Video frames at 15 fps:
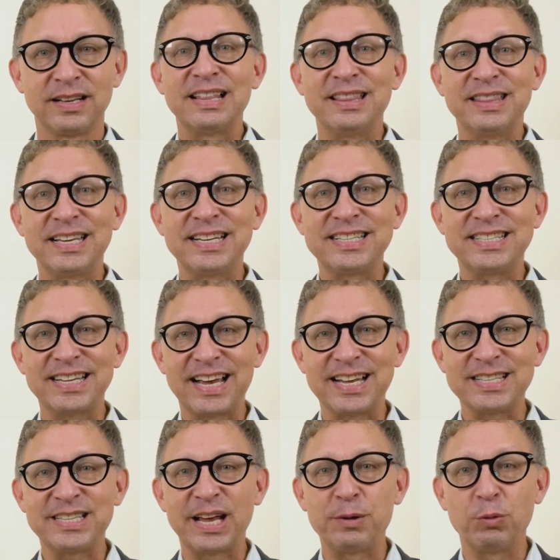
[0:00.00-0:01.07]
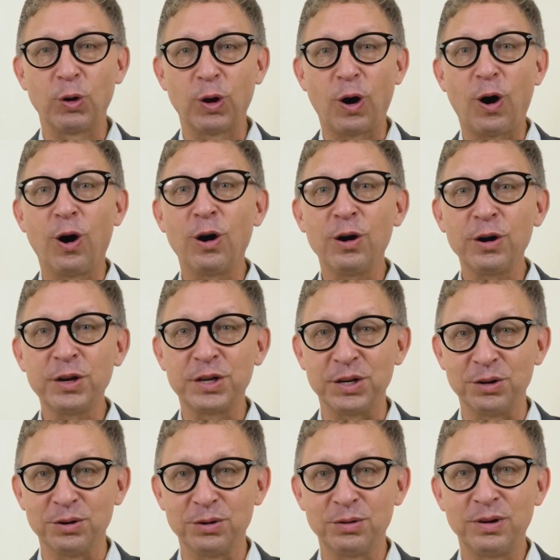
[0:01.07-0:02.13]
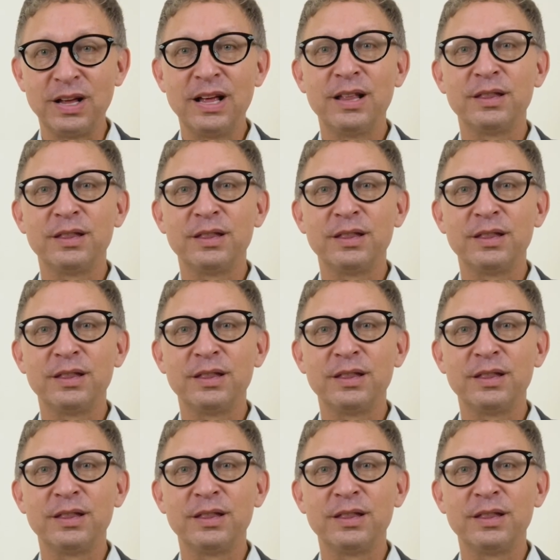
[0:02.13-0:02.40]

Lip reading: this essay will argue